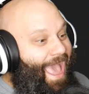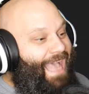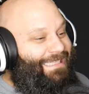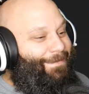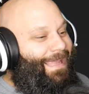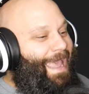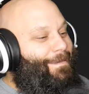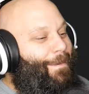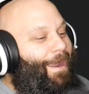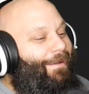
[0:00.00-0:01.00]
As it became
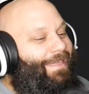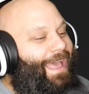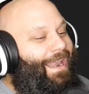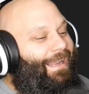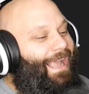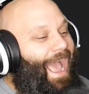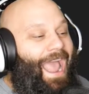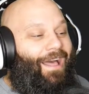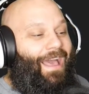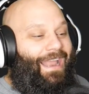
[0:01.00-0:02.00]
apparent that
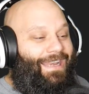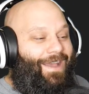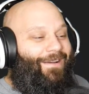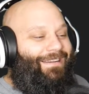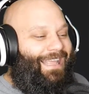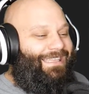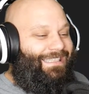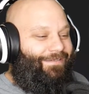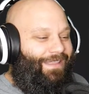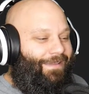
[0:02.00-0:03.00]
Kyle had no
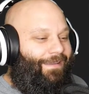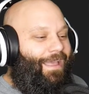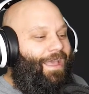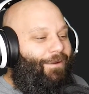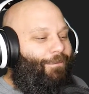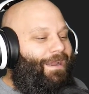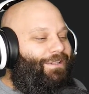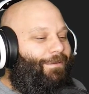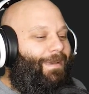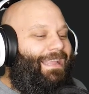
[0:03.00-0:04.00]
intention of leaving,
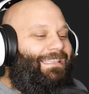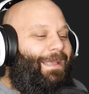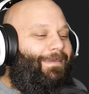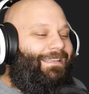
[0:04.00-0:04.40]
Rachel made some